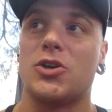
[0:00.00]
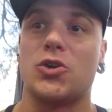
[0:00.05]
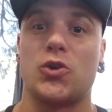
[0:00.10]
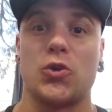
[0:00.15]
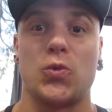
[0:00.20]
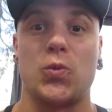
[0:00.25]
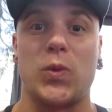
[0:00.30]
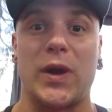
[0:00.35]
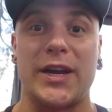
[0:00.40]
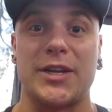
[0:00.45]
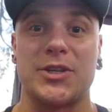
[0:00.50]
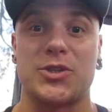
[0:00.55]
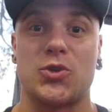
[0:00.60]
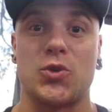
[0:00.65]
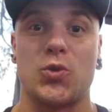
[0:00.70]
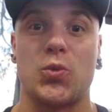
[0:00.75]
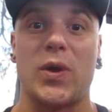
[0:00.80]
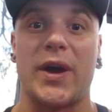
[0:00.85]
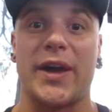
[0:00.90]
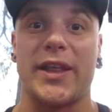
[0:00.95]
good weight is
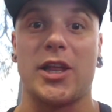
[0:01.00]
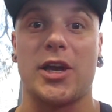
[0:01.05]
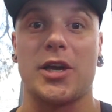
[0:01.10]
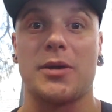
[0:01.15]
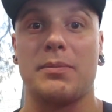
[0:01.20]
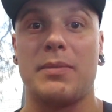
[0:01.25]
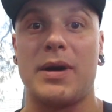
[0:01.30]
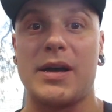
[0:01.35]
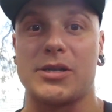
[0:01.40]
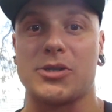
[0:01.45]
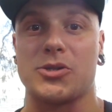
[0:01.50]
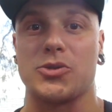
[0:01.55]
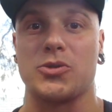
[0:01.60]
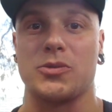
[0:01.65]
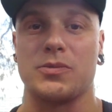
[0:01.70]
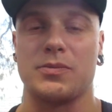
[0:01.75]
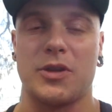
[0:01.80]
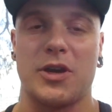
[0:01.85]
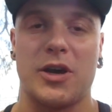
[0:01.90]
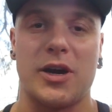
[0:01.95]
good weight, like muscle.
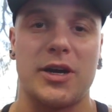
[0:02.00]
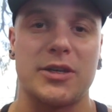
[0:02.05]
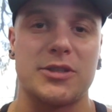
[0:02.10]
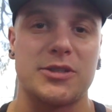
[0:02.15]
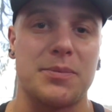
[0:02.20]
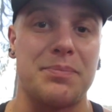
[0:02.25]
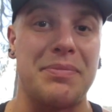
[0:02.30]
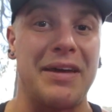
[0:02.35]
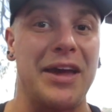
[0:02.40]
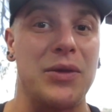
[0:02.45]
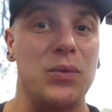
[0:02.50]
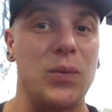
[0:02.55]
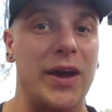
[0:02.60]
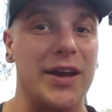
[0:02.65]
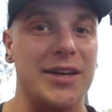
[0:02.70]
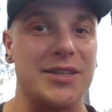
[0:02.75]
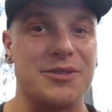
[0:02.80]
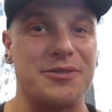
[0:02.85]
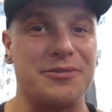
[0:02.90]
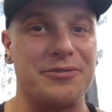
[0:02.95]
All right, so bad
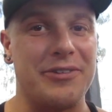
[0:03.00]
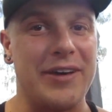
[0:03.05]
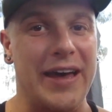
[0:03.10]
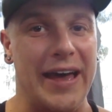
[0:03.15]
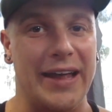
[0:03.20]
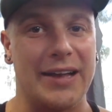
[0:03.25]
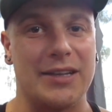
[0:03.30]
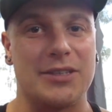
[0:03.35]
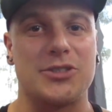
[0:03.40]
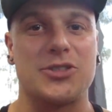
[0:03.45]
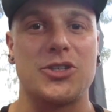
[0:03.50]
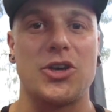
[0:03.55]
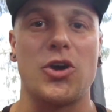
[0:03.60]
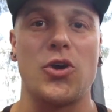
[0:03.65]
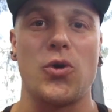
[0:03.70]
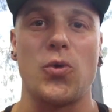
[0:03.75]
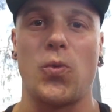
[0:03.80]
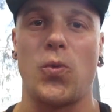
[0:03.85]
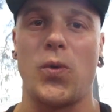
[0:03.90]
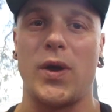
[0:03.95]
weight is fat.
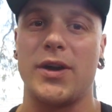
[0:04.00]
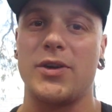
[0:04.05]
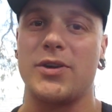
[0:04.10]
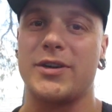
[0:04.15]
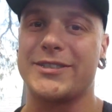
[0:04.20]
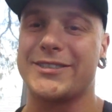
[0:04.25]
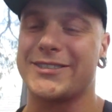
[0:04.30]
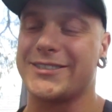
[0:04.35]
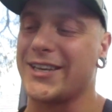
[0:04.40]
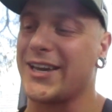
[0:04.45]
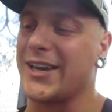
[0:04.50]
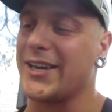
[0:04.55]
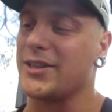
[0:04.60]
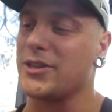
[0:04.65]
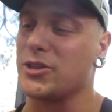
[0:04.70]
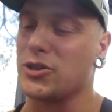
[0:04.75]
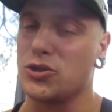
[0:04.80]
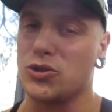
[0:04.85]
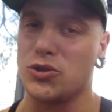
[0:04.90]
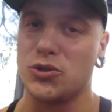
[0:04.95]
So when I say
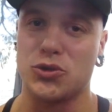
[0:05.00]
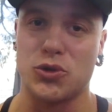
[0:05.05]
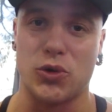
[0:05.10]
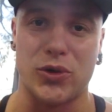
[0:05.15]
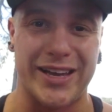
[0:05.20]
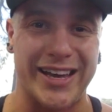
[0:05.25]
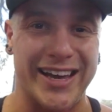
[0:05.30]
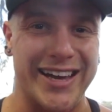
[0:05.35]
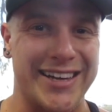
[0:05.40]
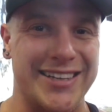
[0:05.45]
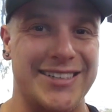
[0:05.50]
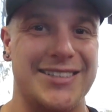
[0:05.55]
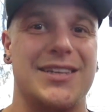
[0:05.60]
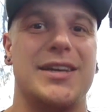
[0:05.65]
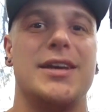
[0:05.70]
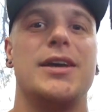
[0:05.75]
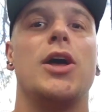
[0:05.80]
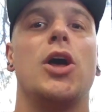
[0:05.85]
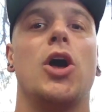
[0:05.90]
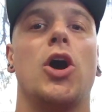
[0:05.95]
lose or cut,
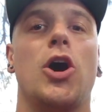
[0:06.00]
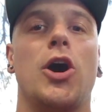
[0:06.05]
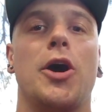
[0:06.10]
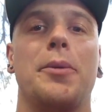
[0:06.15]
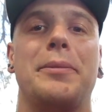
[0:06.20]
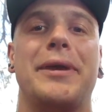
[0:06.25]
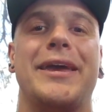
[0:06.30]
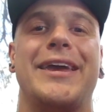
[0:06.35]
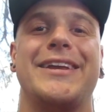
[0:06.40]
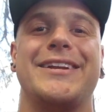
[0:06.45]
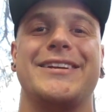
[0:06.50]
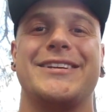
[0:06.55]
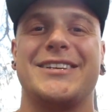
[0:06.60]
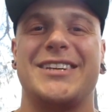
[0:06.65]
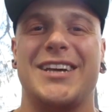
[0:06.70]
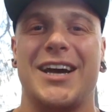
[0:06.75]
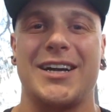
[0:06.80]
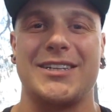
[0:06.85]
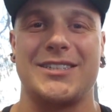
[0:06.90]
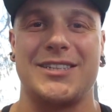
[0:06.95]
I mean
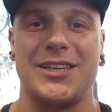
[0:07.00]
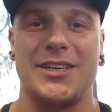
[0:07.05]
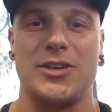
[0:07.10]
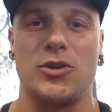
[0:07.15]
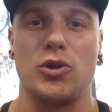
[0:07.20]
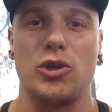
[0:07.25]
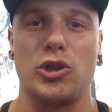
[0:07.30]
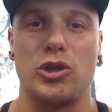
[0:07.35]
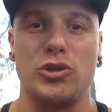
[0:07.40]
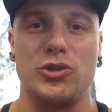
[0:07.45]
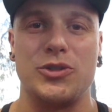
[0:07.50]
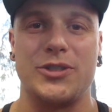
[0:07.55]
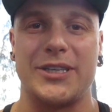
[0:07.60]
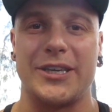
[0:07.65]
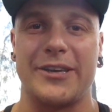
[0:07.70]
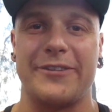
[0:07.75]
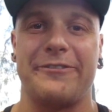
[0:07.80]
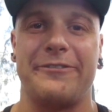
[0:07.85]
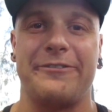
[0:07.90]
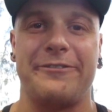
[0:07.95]
cutting or
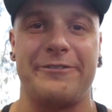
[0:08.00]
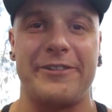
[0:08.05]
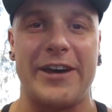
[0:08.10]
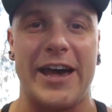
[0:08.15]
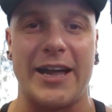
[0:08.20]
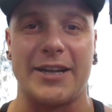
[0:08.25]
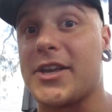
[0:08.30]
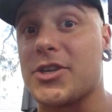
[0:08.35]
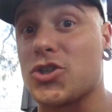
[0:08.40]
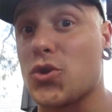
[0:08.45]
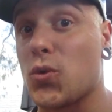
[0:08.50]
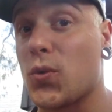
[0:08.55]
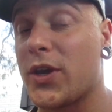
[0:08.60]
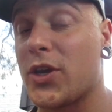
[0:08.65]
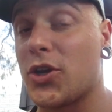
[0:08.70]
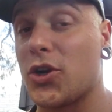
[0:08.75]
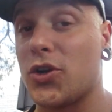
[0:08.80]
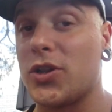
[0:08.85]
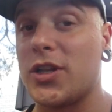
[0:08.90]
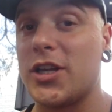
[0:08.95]
losing fat. So we
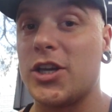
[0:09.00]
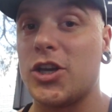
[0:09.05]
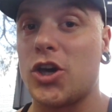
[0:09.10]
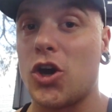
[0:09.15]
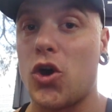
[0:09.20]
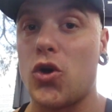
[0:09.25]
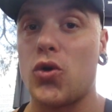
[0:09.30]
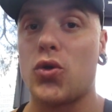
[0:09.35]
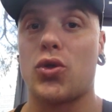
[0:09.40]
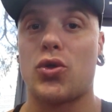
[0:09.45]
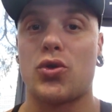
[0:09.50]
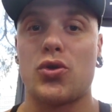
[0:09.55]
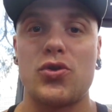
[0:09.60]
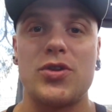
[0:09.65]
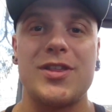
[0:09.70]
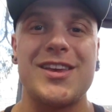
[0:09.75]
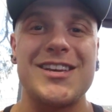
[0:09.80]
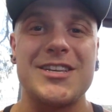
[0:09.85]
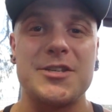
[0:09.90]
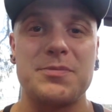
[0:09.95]
can only go
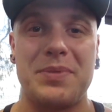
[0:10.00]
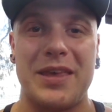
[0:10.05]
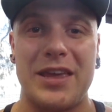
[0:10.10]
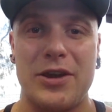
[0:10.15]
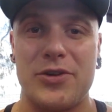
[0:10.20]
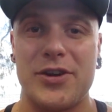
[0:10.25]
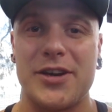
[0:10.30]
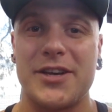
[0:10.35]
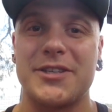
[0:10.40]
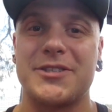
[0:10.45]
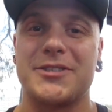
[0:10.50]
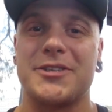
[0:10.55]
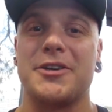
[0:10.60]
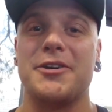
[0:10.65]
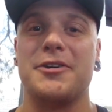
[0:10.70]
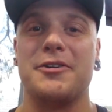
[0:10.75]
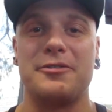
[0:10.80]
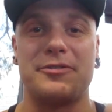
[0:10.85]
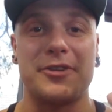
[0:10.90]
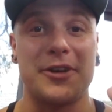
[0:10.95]
through these periods
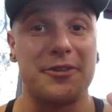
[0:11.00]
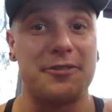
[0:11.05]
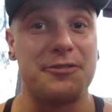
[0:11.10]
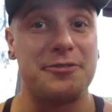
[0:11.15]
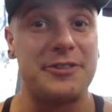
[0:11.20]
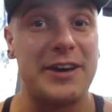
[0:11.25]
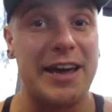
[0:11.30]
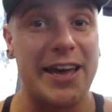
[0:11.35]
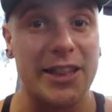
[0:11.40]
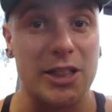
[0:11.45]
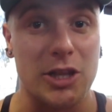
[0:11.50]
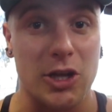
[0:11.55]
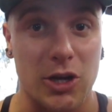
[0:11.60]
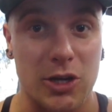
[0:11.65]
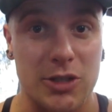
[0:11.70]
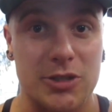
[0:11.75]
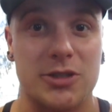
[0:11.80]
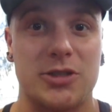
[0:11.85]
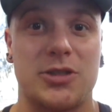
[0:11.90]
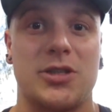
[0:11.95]
of fat
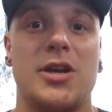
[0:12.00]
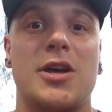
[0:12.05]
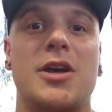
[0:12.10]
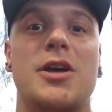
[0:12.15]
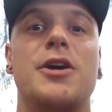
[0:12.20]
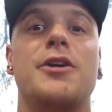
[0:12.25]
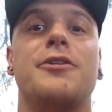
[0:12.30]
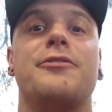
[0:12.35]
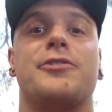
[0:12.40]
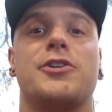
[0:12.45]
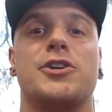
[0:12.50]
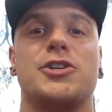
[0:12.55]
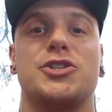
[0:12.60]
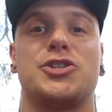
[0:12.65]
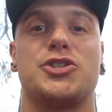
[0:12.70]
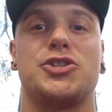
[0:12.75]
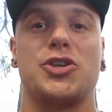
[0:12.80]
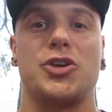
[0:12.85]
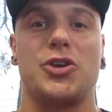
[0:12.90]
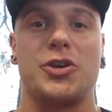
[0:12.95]
loss for a
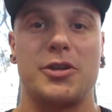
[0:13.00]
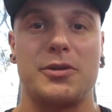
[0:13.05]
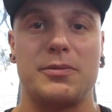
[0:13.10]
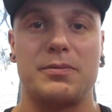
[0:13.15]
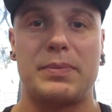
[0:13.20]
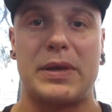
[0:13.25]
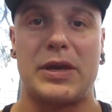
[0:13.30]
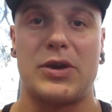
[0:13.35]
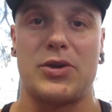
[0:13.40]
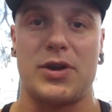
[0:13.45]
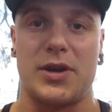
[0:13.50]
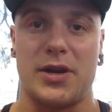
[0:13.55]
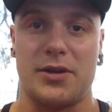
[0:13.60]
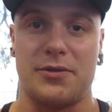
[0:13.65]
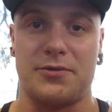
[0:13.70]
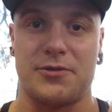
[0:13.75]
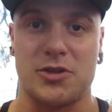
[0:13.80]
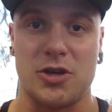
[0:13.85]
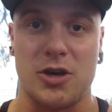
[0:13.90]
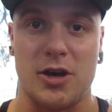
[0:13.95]
certain period
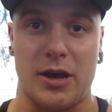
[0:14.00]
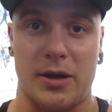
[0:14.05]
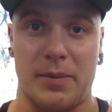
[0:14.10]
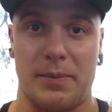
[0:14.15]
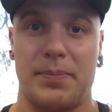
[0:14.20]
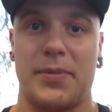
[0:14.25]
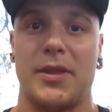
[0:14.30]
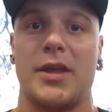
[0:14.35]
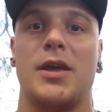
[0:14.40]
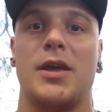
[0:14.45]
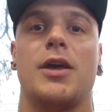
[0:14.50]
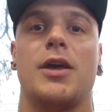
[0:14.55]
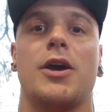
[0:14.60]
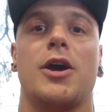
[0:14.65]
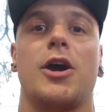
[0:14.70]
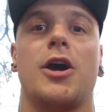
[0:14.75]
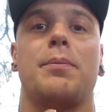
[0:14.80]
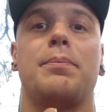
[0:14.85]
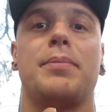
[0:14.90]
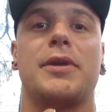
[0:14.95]
of time,
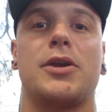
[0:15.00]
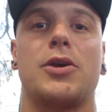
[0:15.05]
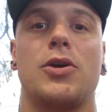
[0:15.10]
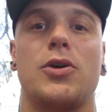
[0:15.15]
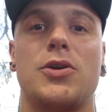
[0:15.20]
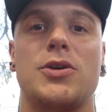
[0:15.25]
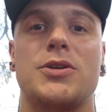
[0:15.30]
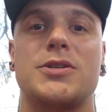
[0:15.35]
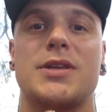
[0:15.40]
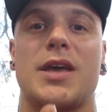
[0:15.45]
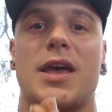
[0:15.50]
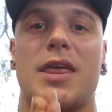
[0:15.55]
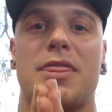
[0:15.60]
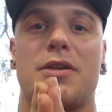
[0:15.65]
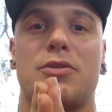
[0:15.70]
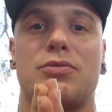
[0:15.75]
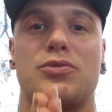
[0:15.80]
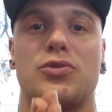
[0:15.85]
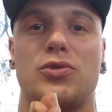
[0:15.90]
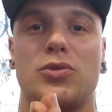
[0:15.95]
all right? Because
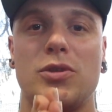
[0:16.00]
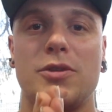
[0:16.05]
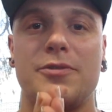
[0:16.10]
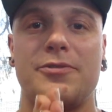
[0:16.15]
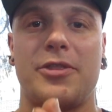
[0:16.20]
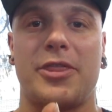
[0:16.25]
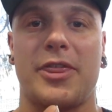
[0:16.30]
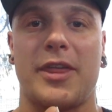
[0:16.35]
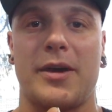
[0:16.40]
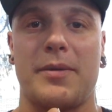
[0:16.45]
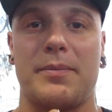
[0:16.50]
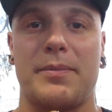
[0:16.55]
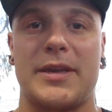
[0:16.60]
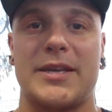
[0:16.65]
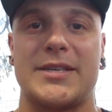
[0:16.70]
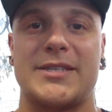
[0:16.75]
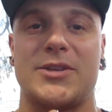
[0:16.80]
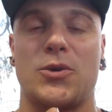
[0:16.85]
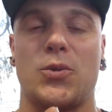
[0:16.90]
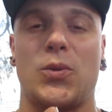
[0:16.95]
the rule of thumb
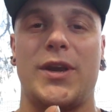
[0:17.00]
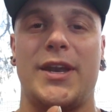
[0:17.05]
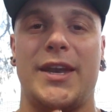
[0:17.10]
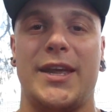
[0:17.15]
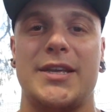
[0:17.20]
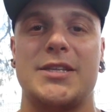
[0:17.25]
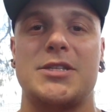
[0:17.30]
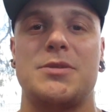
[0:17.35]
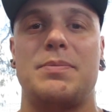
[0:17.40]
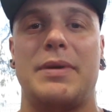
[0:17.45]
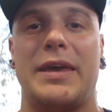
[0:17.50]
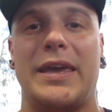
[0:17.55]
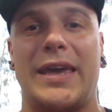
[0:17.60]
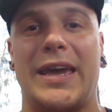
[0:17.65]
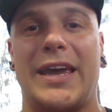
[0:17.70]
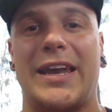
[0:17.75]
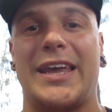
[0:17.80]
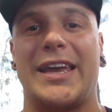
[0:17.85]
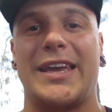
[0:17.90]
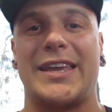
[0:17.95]
is that we need to be
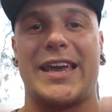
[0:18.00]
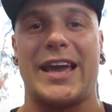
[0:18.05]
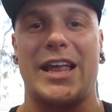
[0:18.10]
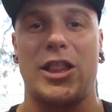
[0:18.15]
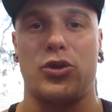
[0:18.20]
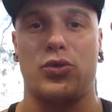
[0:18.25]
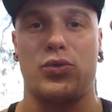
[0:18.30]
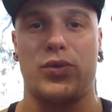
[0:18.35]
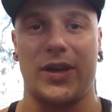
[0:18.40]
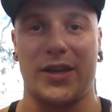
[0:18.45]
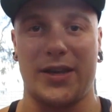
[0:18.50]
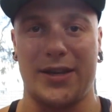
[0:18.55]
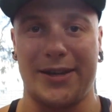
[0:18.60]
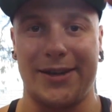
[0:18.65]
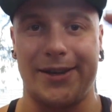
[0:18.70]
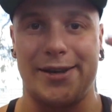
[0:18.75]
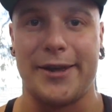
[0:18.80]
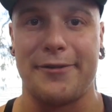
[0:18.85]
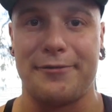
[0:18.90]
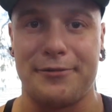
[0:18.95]
in a calorie
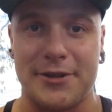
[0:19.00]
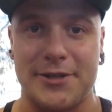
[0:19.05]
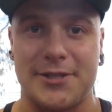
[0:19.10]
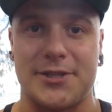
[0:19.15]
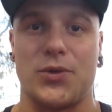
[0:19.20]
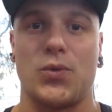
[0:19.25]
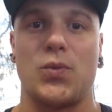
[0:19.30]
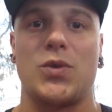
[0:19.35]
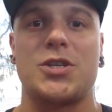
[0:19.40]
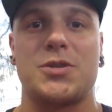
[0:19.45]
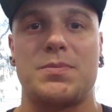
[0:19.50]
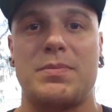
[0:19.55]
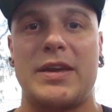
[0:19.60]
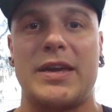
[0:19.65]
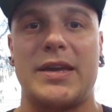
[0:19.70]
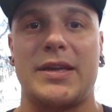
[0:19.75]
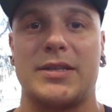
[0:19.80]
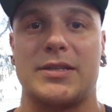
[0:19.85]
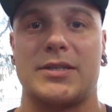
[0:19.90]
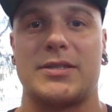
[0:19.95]
deficit, which
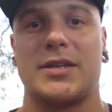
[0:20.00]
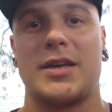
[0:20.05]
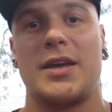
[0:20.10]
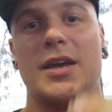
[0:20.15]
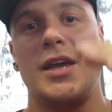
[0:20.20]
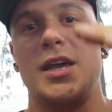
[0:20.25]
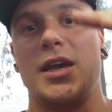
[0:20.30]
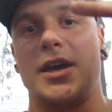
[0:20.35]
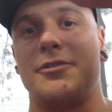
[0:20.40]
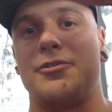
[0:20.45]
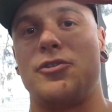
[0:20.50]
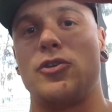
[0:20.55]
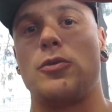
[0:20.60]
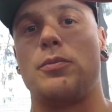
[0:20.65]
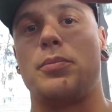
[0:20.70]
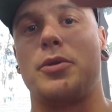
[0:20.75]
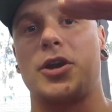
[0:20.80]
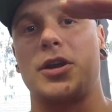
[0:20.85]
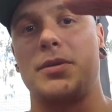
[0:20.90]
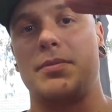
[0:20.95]
means if your
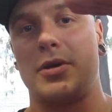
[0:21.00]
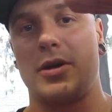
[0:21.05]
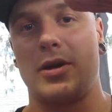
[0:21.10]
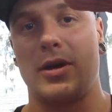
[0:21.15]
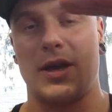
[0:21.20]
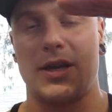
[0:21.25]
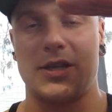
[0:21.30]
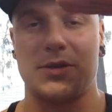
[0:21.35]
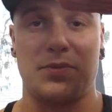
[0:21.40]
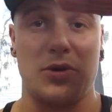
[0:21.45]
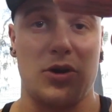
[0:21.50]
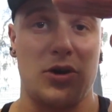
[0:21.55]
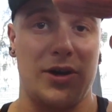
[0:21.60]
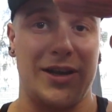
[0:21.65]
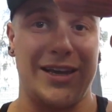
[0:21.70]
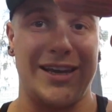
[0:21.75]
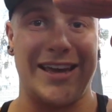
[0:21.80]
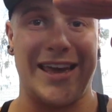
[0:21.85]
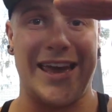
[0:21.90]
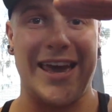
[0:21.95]
body is
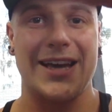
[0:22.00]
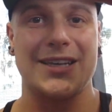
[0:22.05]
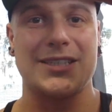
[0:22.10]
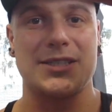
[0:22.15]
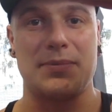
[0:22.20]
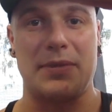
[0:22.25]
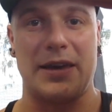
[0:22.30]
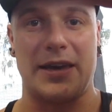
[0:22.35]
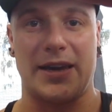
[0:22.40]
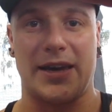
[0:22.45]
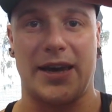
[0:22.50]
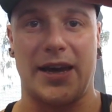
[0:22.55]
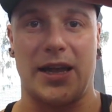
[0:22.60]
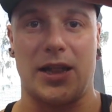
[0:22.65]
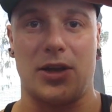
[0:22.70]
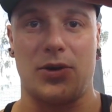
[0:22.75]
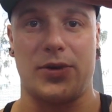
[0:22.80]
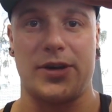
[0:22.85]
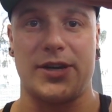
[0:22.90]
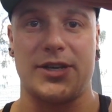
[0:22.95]
burning X amount of
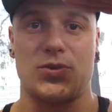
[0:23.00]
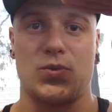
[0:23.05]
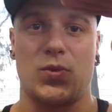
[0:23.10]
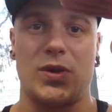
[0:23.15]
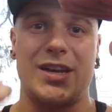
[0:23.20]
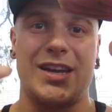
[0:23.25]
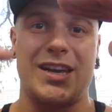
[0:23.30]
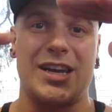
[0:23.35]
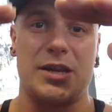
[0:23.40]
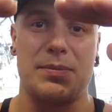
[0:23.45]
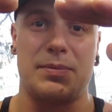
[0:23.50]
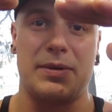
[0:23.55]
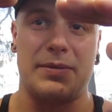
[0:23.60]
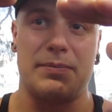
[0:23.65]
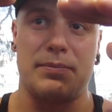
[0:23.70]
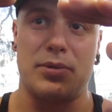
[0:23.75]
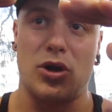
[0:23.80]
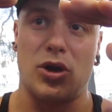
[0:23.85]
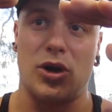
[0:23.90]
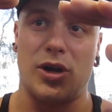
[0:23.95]
calories, we need to be
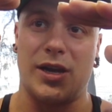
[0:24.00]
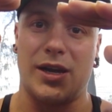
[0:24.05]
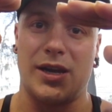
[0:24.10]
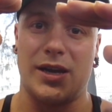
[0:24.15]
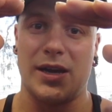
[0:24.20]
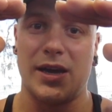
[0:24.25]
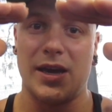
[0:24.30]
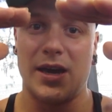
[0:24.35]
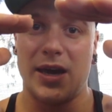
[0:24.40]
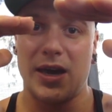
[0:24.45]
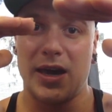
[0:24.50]
burning